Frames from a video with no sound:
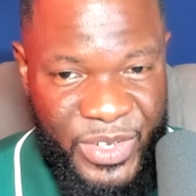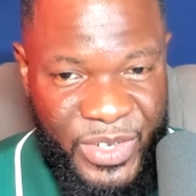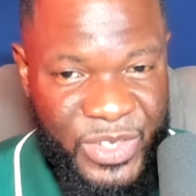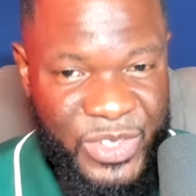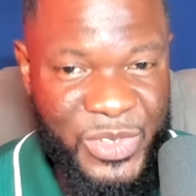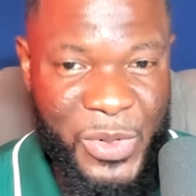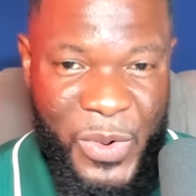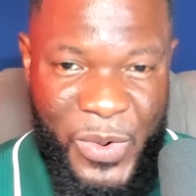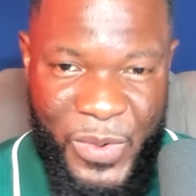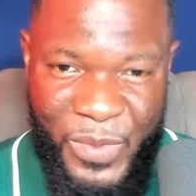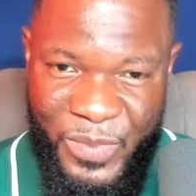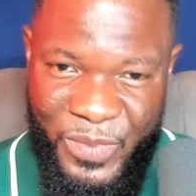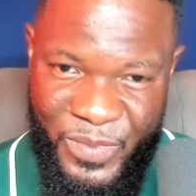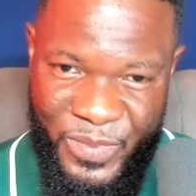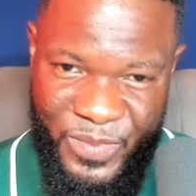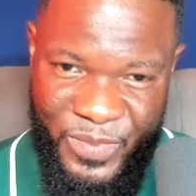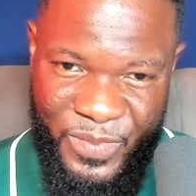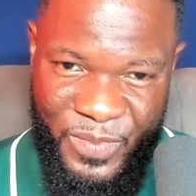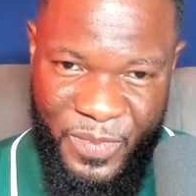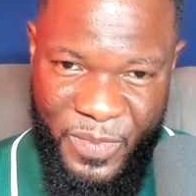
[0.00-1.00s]
So
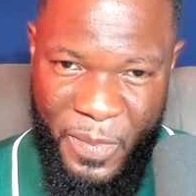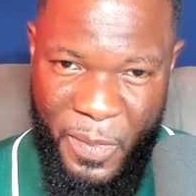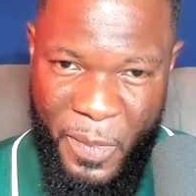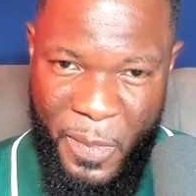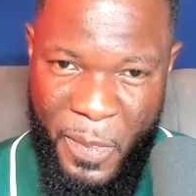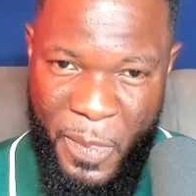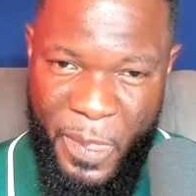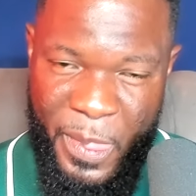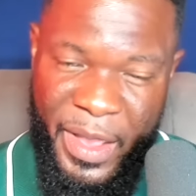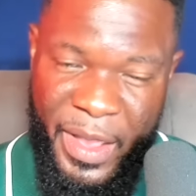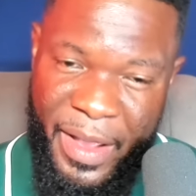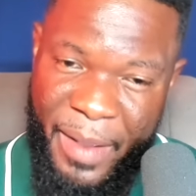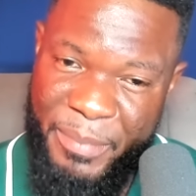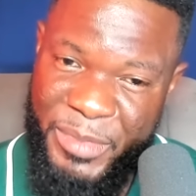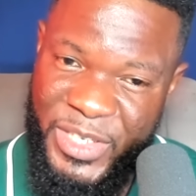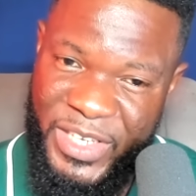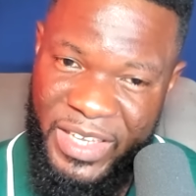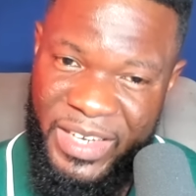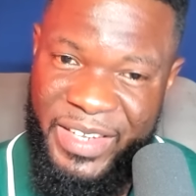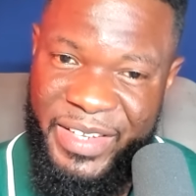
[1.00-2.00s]
I'm
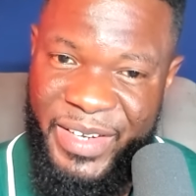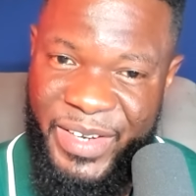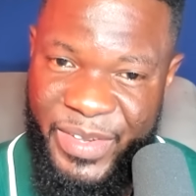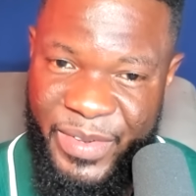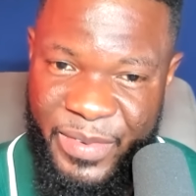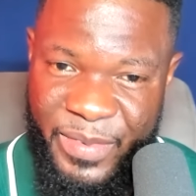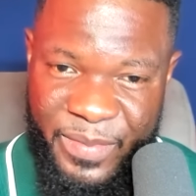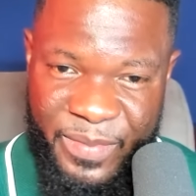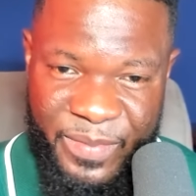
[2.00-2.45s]
telling you,